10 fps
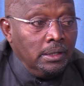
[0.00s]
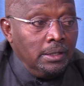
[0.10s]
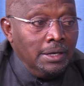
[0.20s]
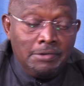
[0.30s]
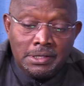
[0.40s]

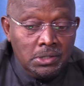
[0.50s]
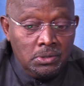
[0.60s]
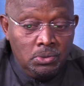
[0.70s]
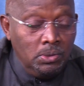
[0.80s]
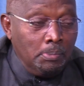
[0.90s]
In fact, to
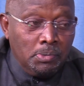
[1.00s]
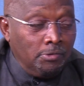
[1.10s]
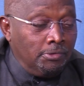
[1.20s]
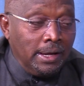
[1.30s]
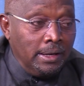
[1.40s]
do a
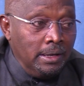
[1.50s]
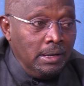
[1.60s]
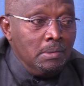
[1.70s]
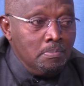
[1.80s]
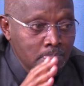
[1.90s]
profile,
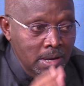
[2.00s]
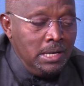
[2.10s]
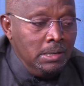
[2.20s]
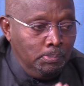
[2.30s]
many